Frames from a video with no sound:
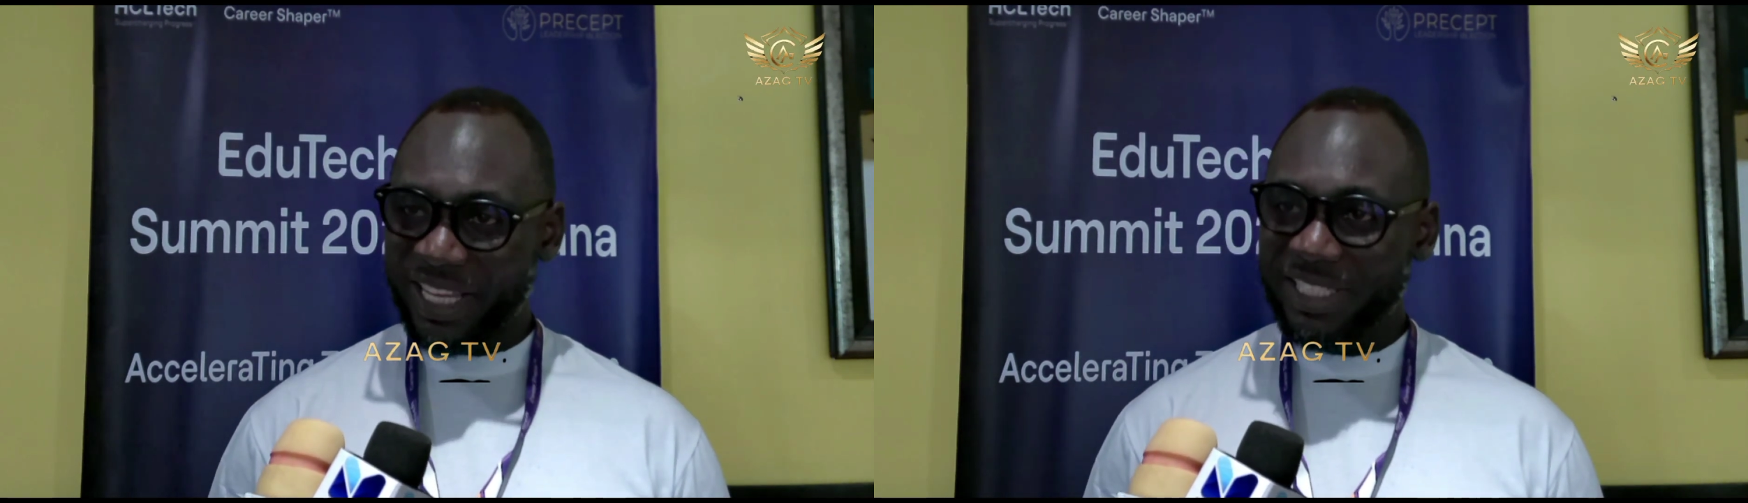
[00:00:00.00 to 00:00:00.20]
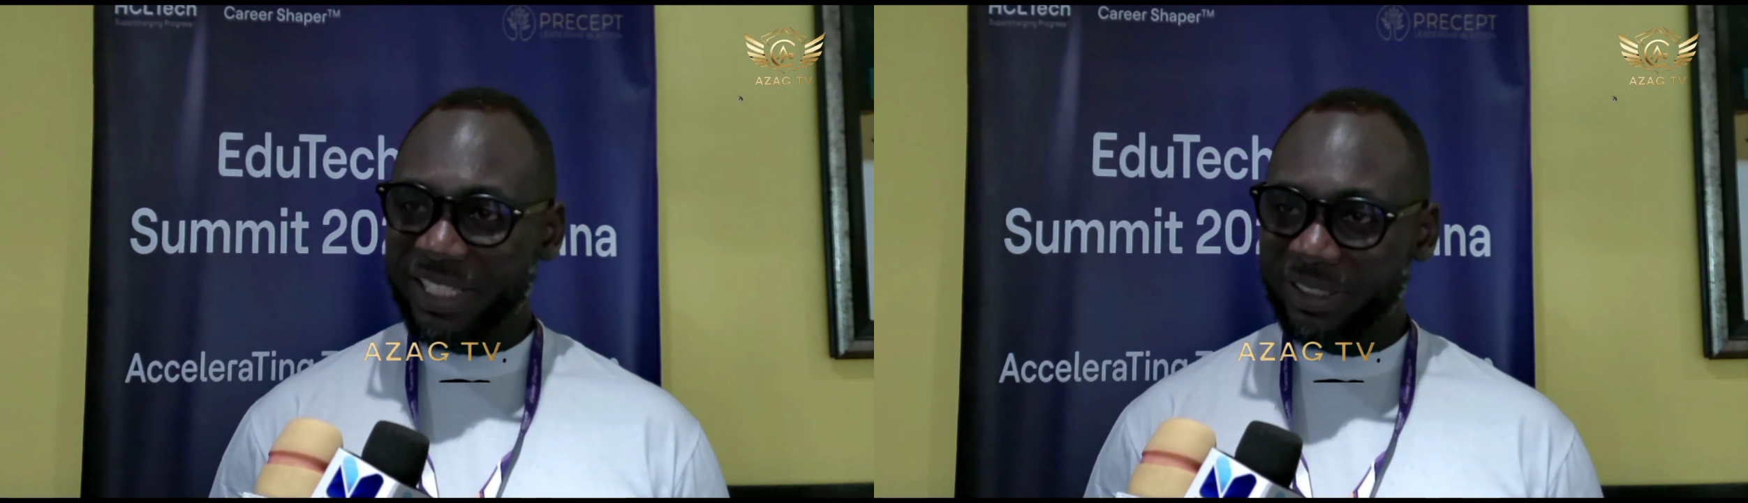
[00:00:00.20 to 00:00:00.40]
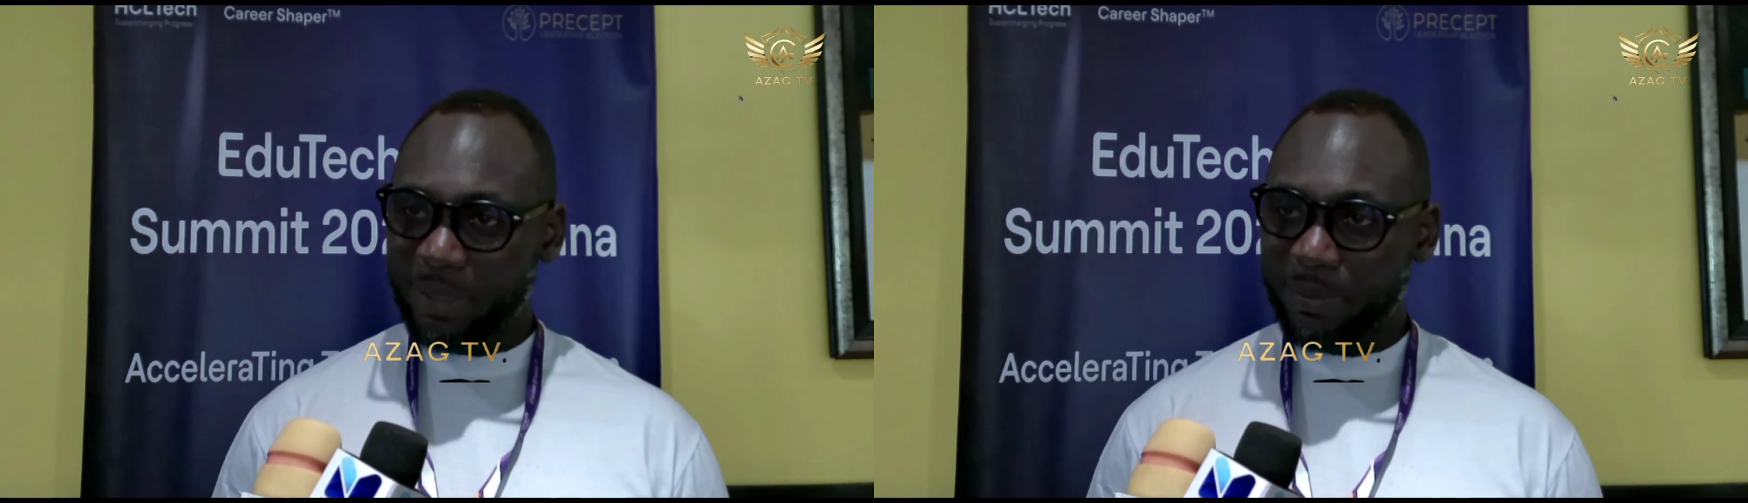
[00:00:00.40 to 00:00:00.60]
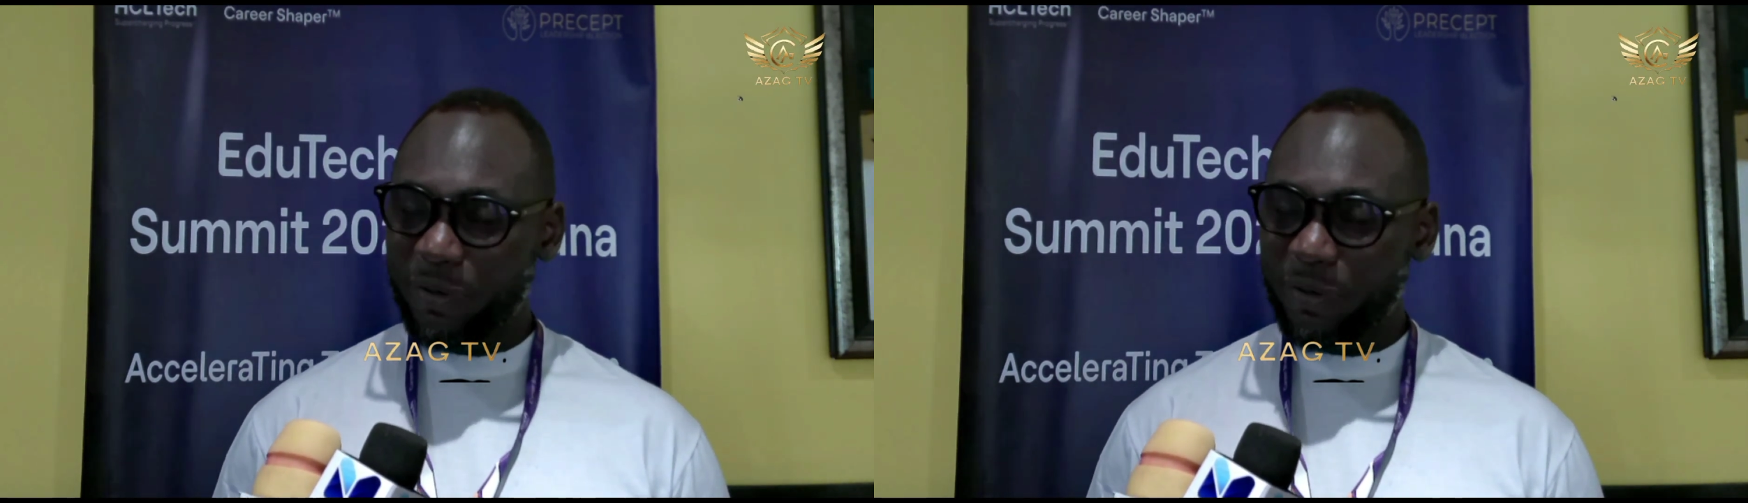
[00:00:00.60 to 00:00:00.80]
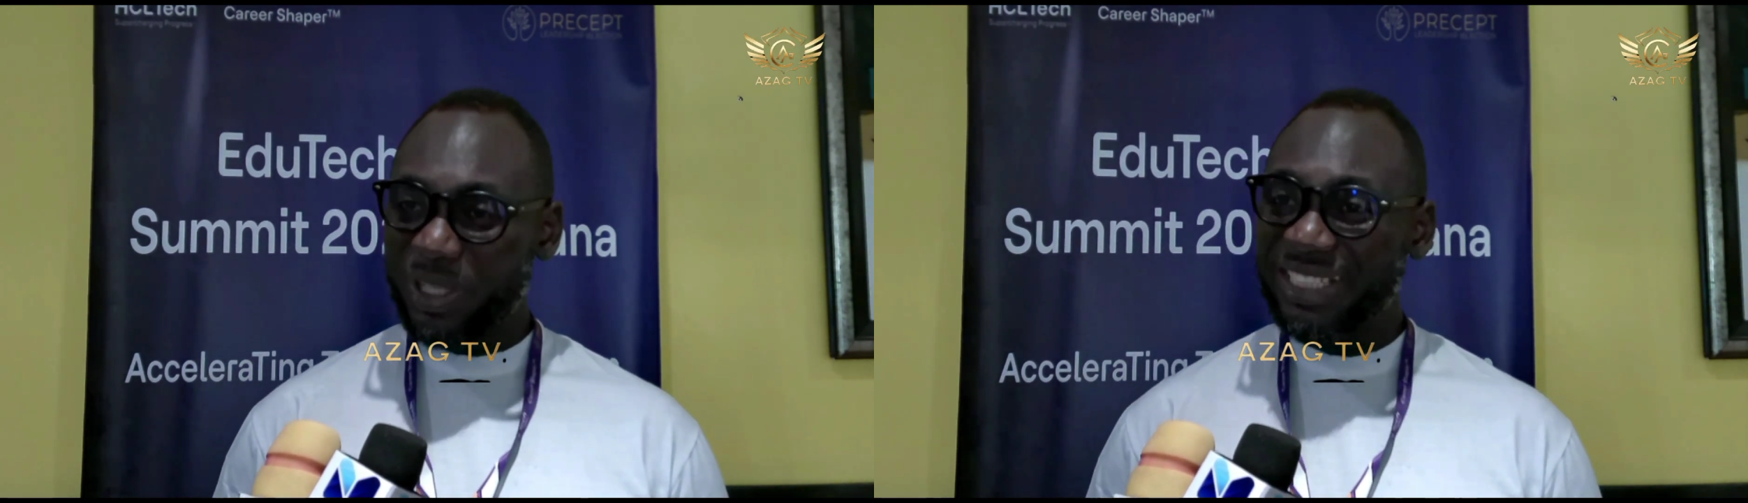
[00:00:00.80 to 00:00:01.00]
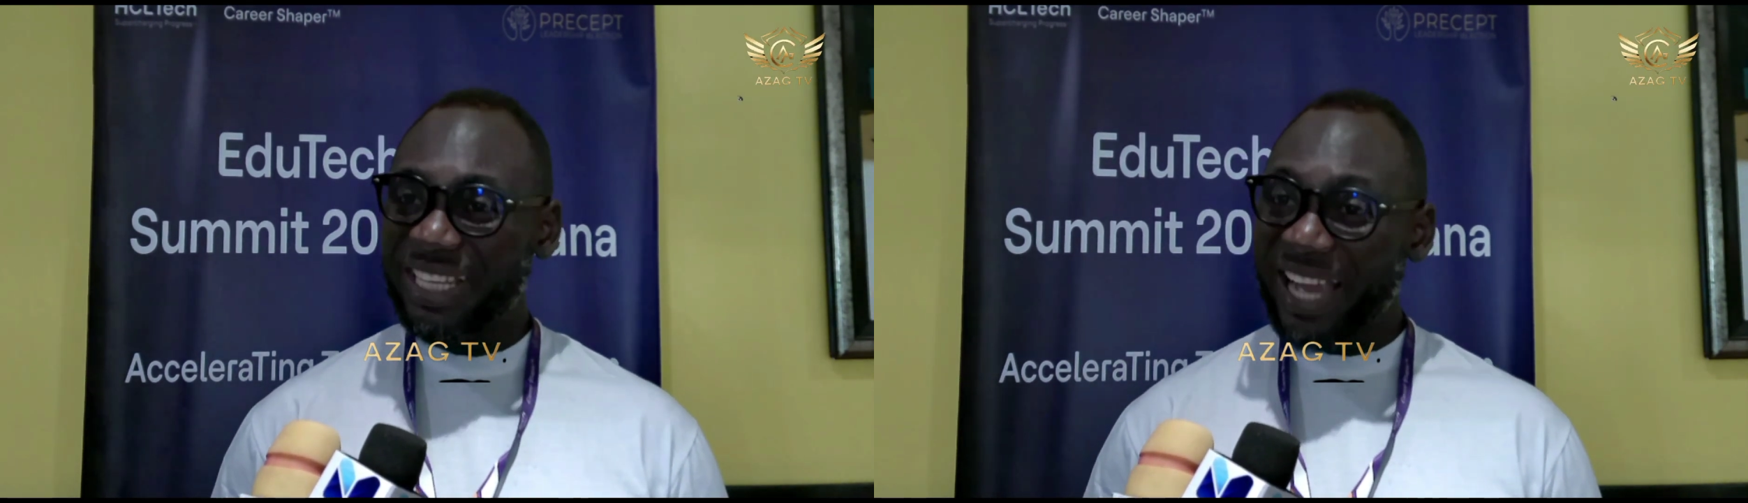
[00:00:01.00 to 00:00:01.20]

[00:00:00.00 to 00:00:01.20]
HCL Tech platform which is a